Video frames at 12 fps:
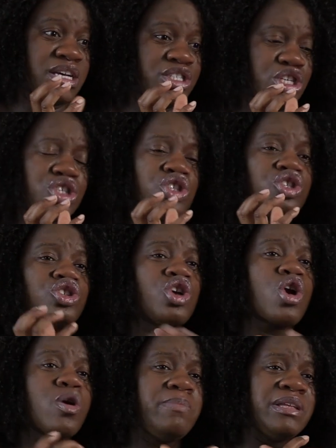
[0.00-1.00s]
a
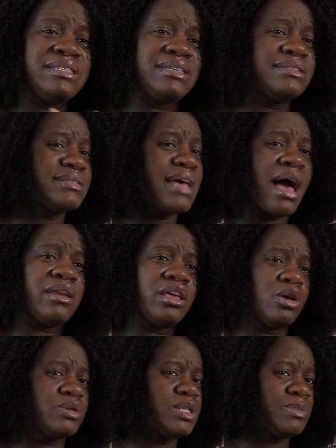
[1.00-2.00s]
disturbance inside of
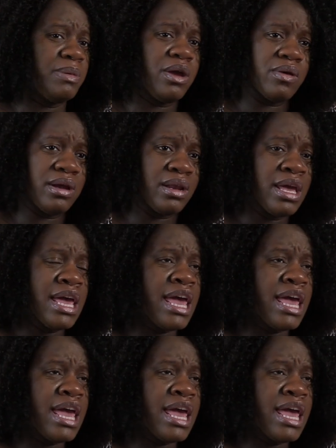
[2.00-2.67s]
your spirit.